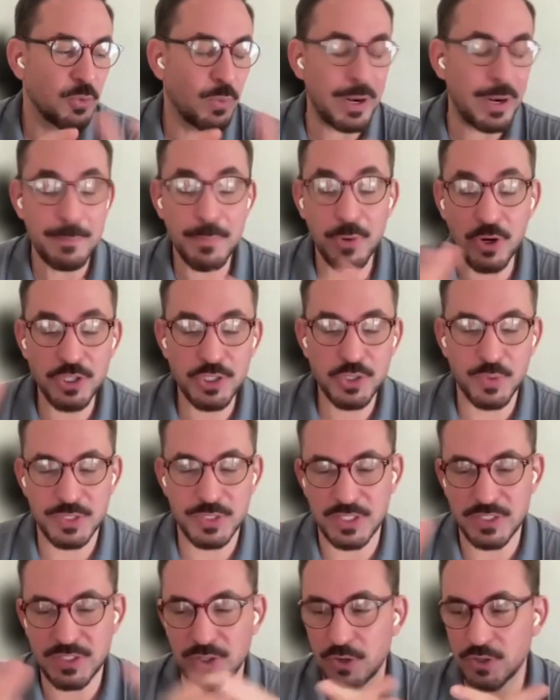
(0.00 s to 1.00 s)
So what emerged
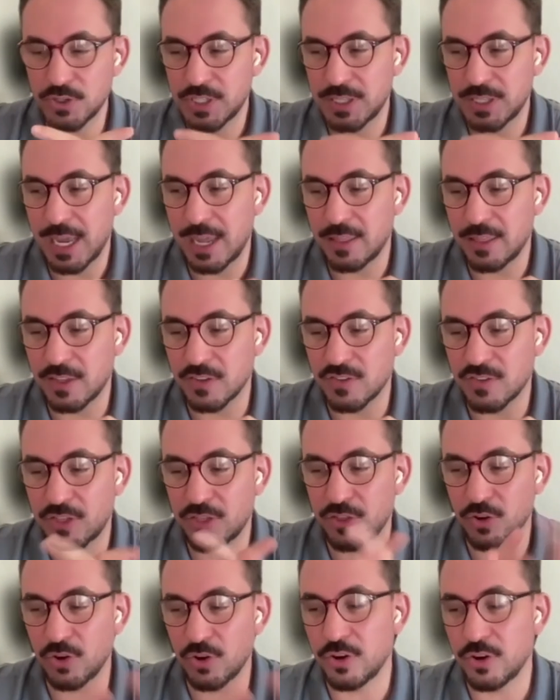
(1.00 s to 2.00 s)
was this notion that this
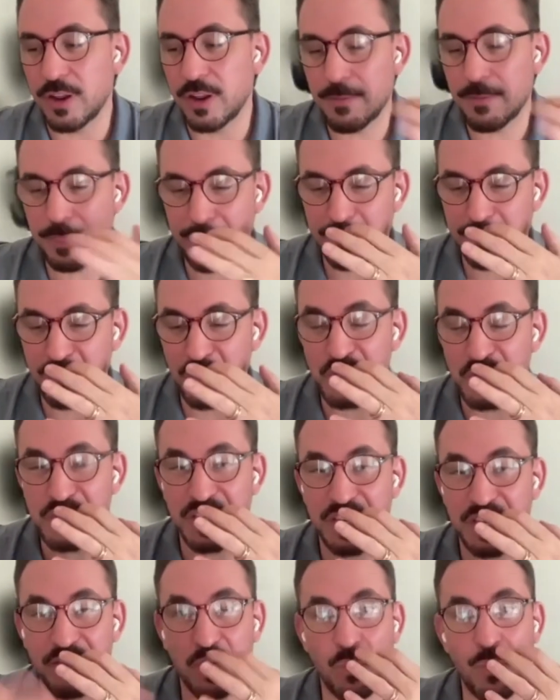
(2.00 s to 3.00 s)
third
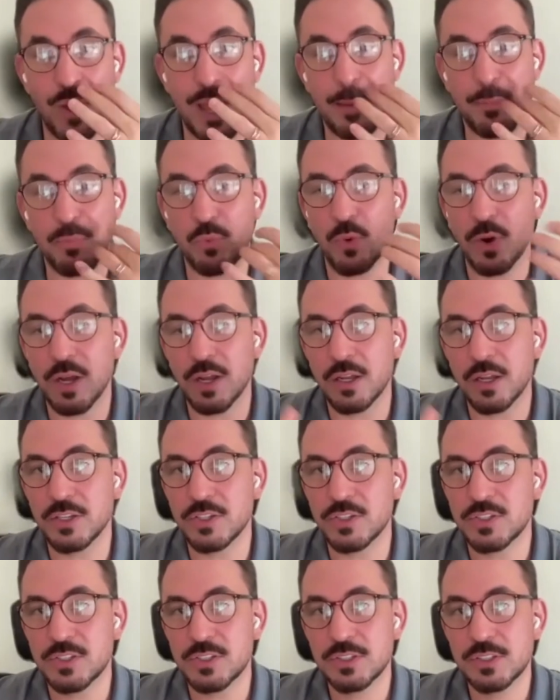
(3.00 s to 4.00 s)
version of the web
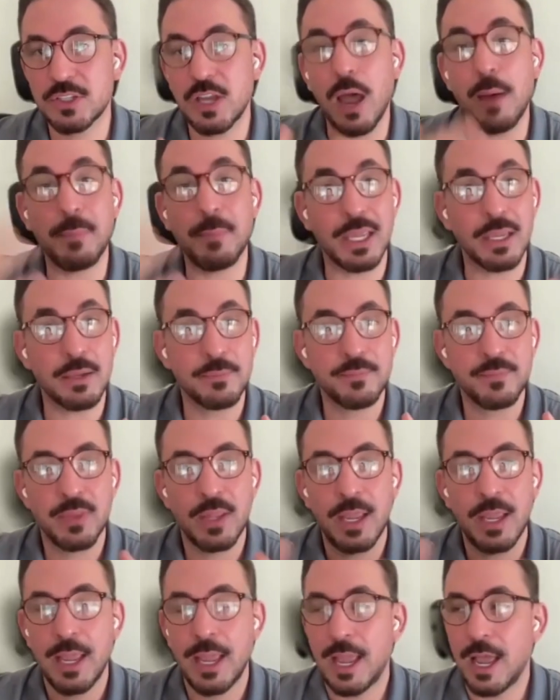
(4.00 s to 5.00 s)
was coming.
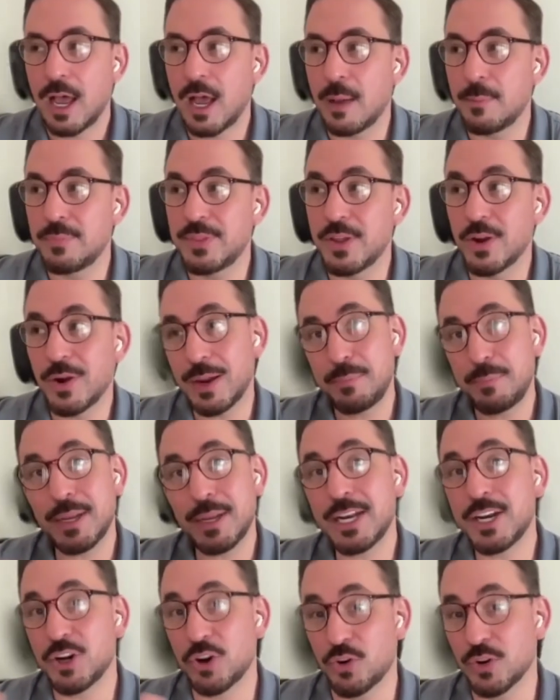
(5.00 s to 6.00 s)
There had
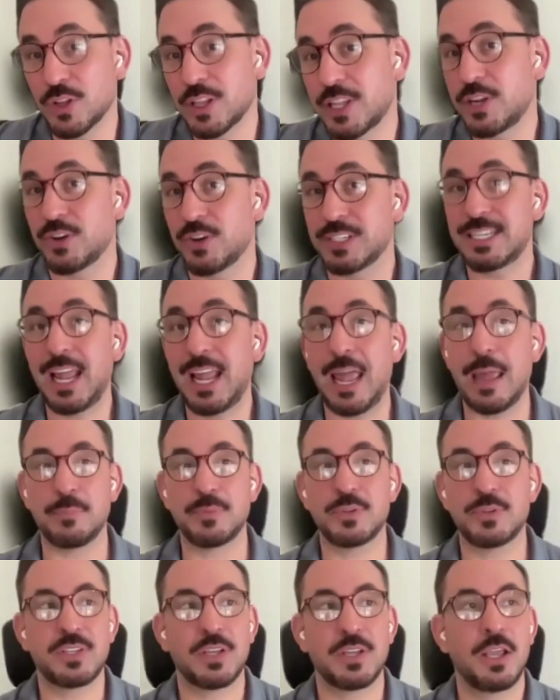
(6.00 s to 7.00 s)
been an earlier
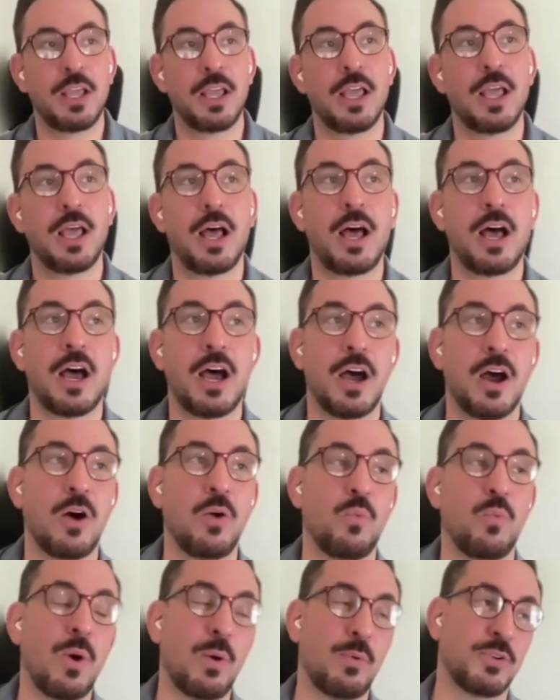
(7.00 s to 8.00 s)
attempt,
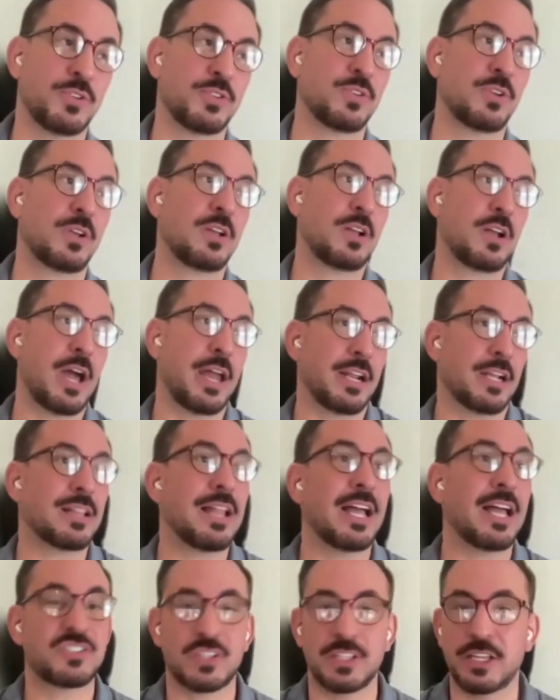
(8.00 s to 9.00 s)
what was kind
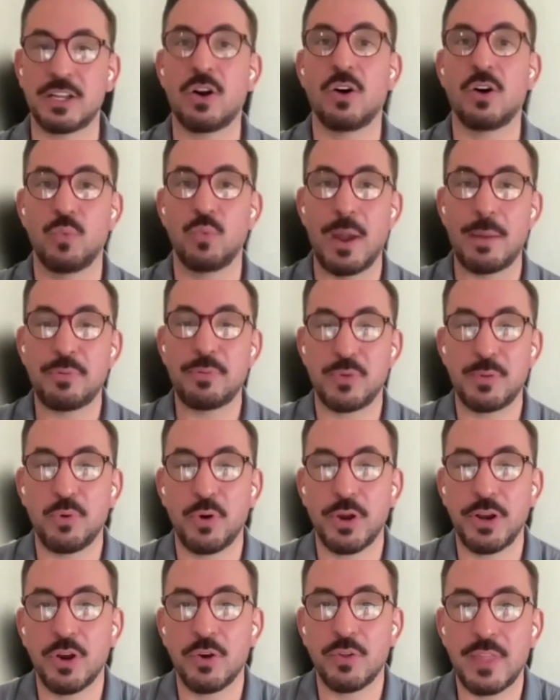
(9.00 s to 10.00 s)
of classically called Web
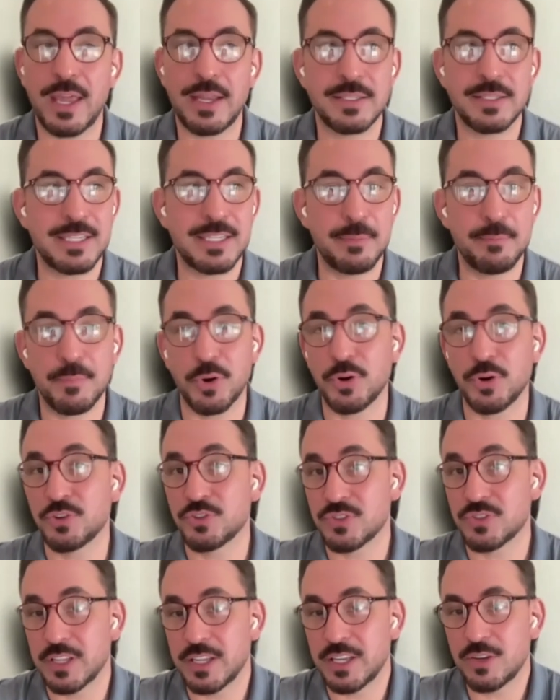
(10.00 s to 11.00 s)
3.0, that Tim
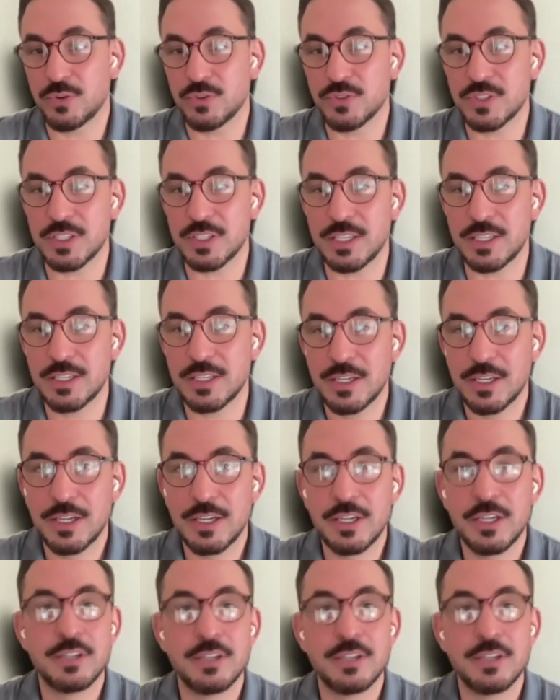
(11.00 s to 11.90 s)
Berners-Lee, who's the